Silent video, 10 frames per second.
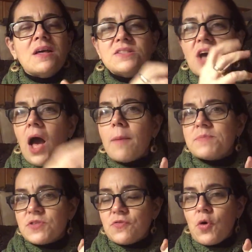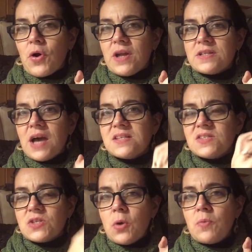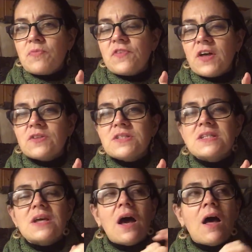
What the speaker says: tops for it. I soap felted